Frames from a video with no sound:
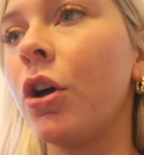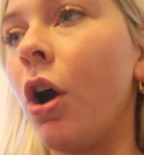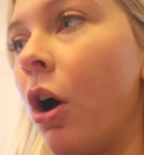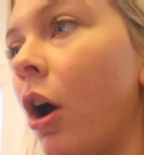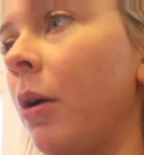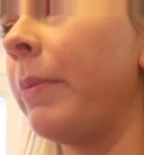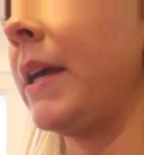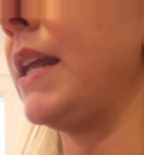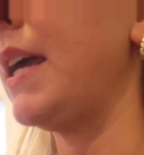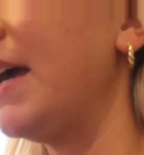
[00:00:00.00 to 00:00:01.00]
Carhartt
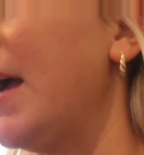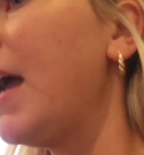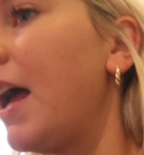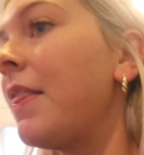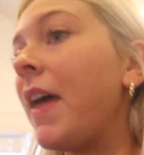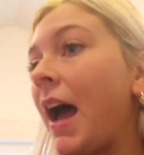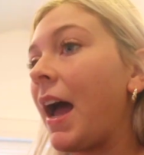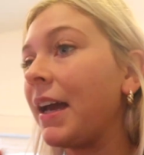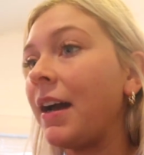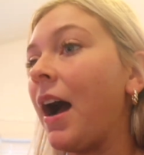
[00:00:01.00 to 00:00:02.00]
beanie
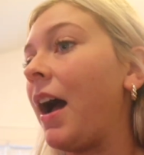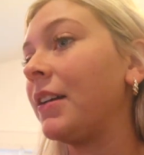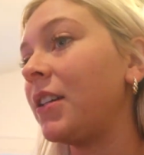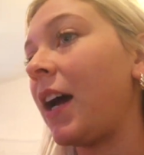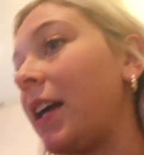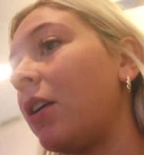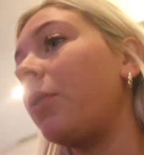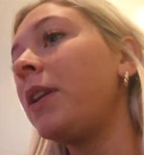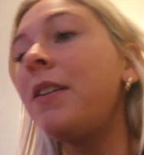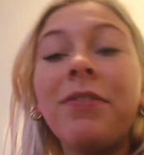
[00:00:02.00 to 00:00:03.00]
that I got. I can
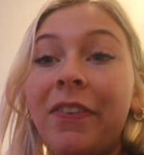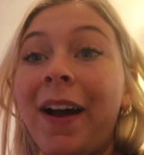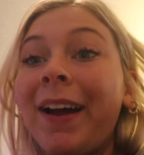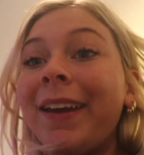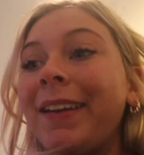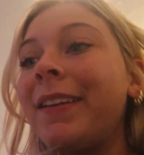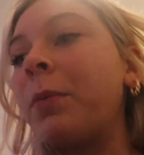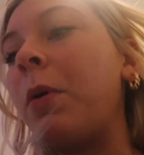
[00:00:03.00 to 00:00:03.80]
only find,